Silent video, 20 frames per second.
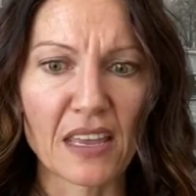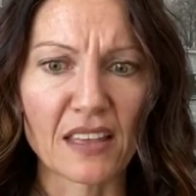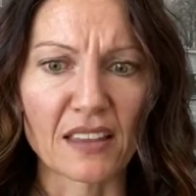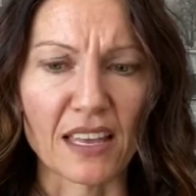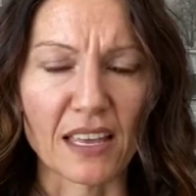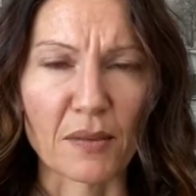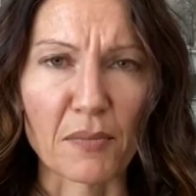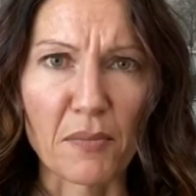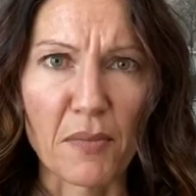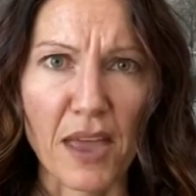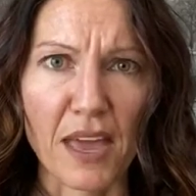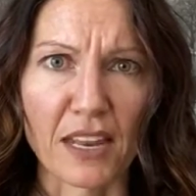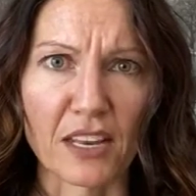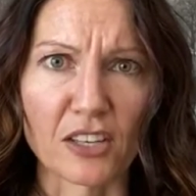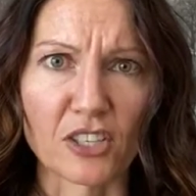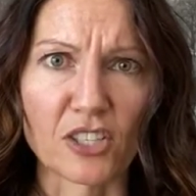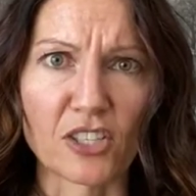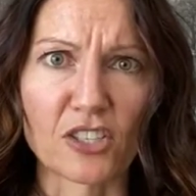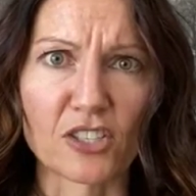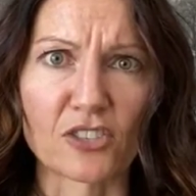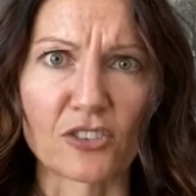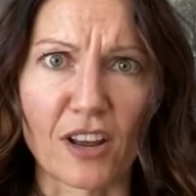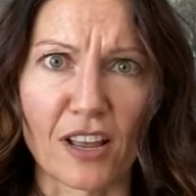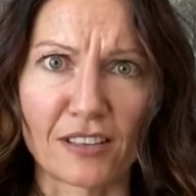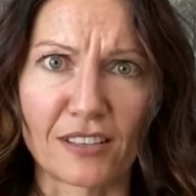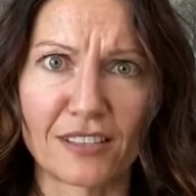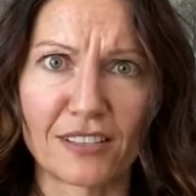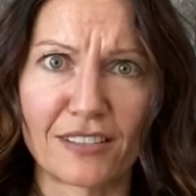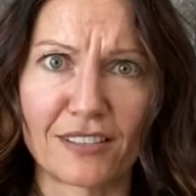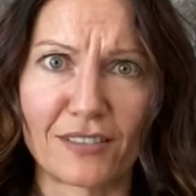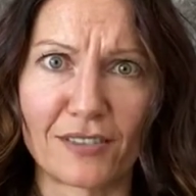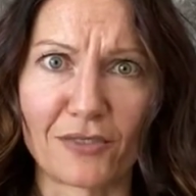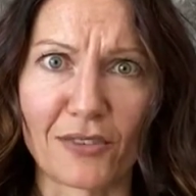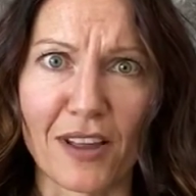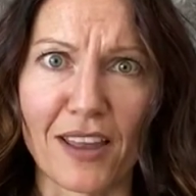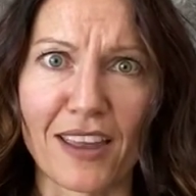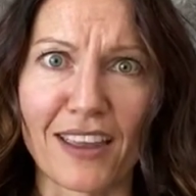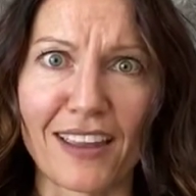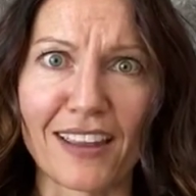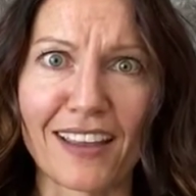like managed stress,
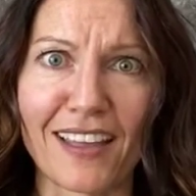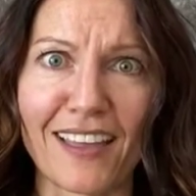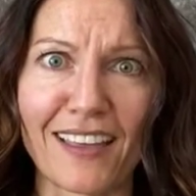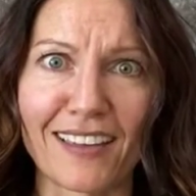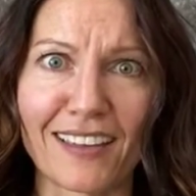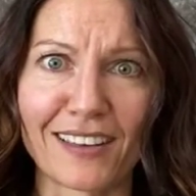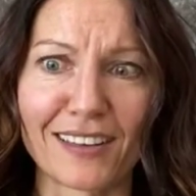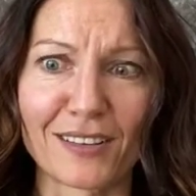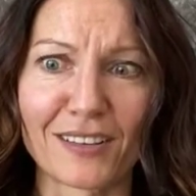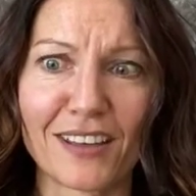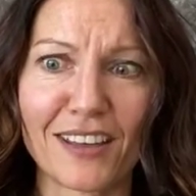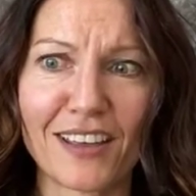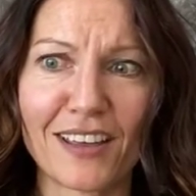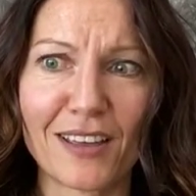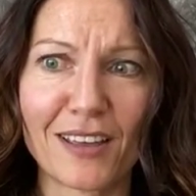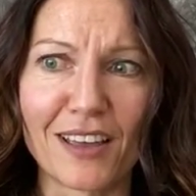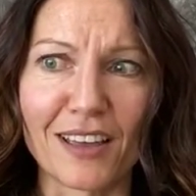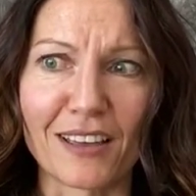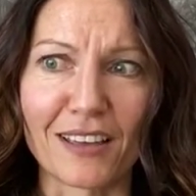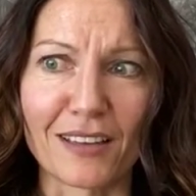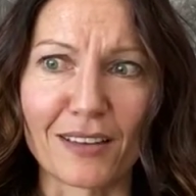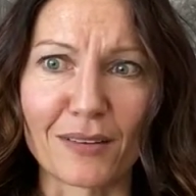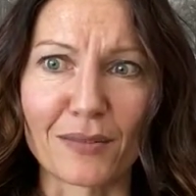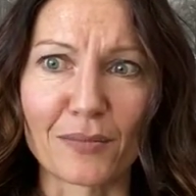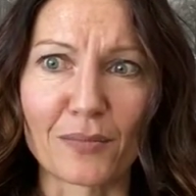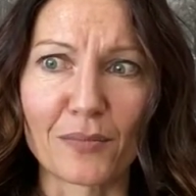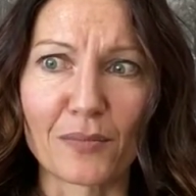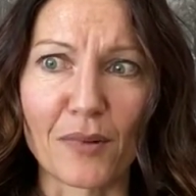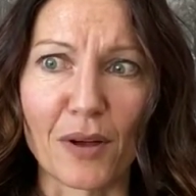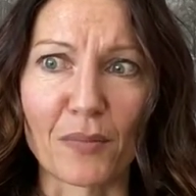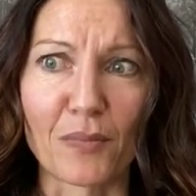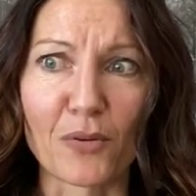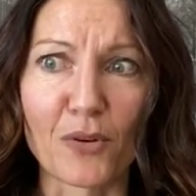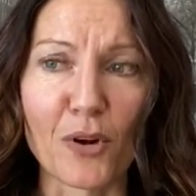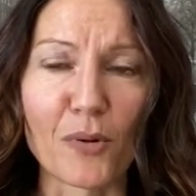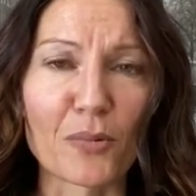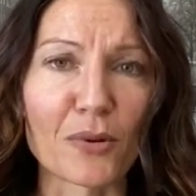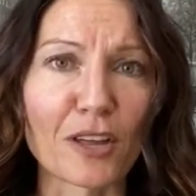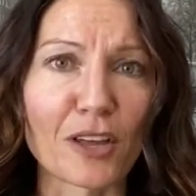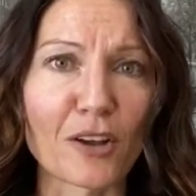right? And uh,
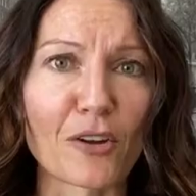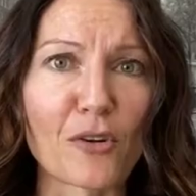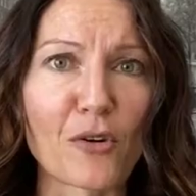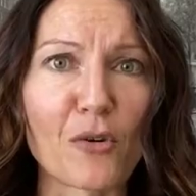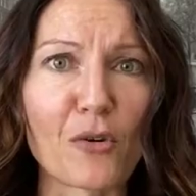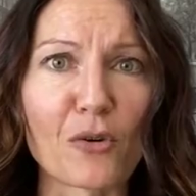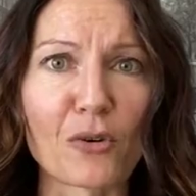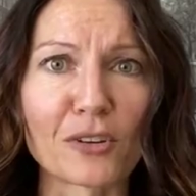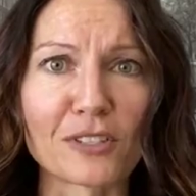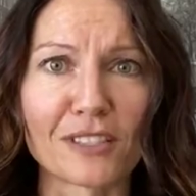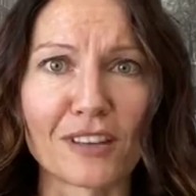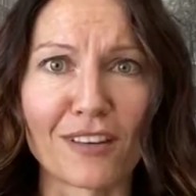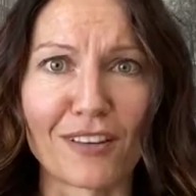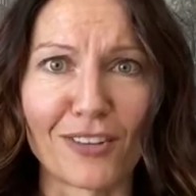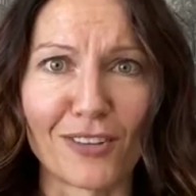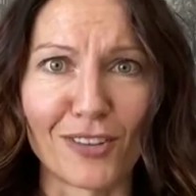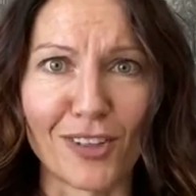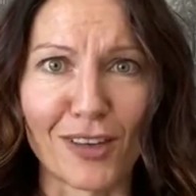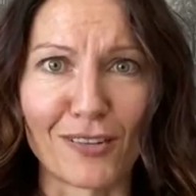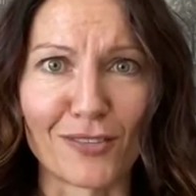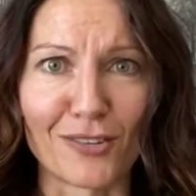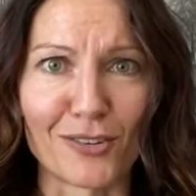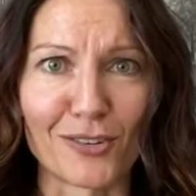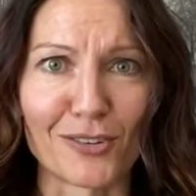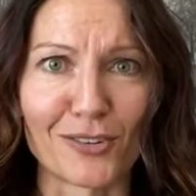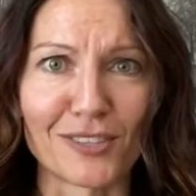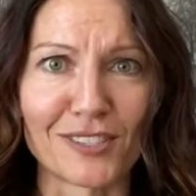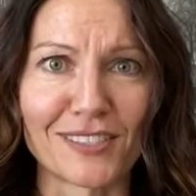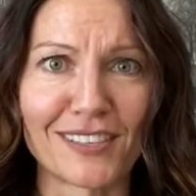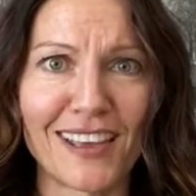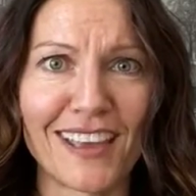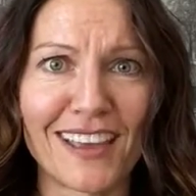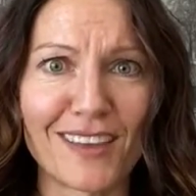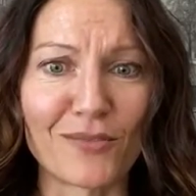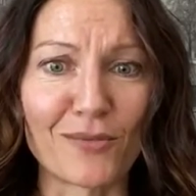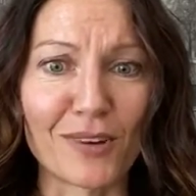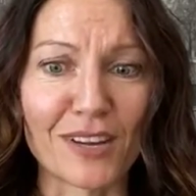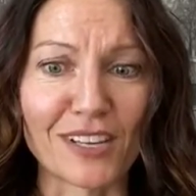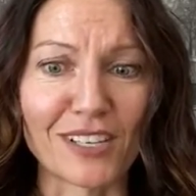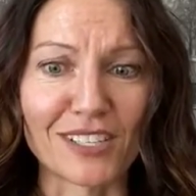appropriate cortisol levels,
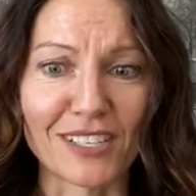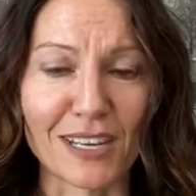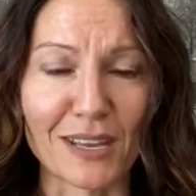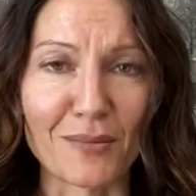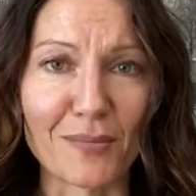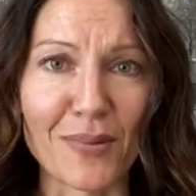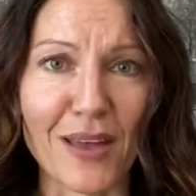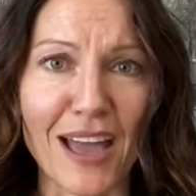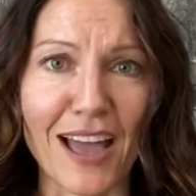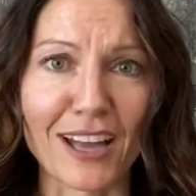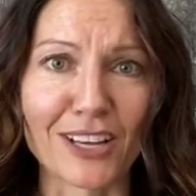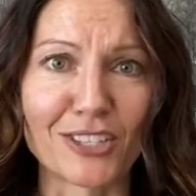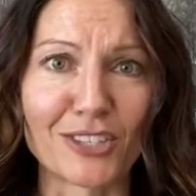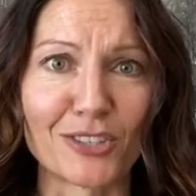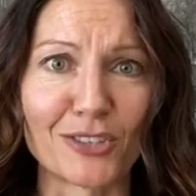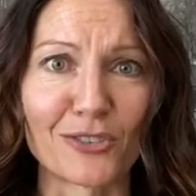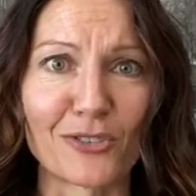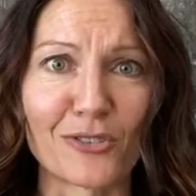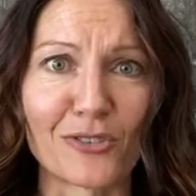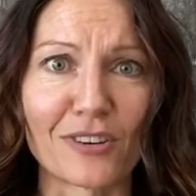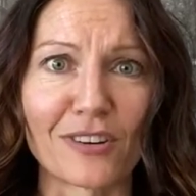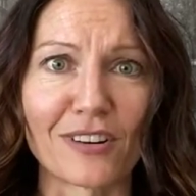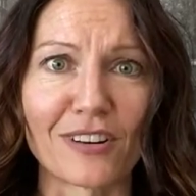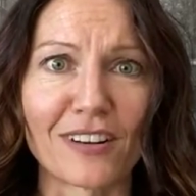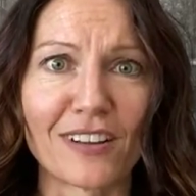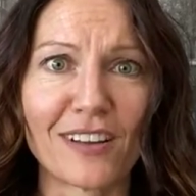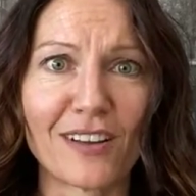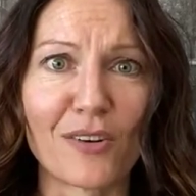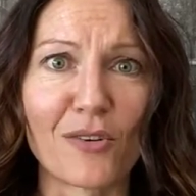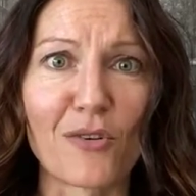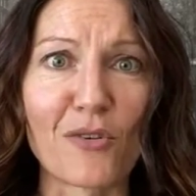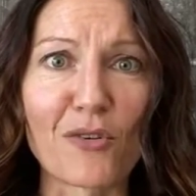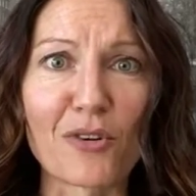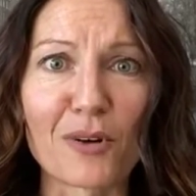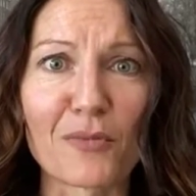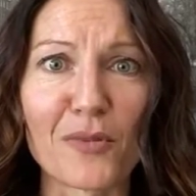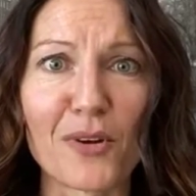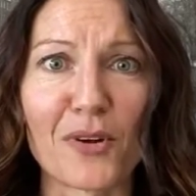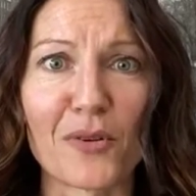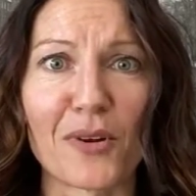which impacts your
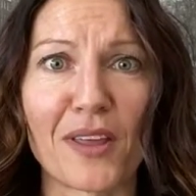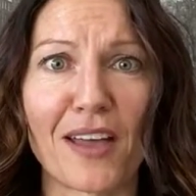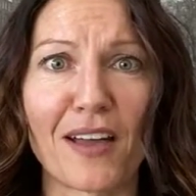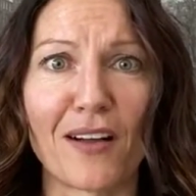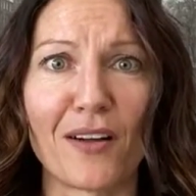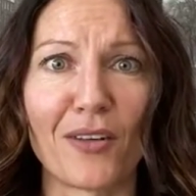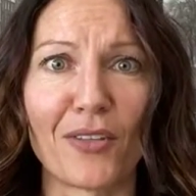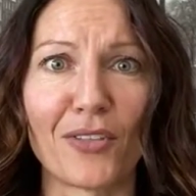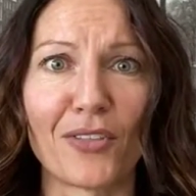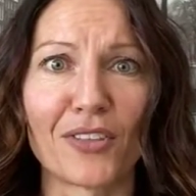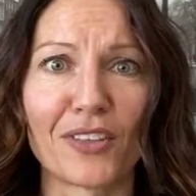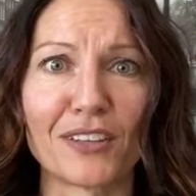hormone health.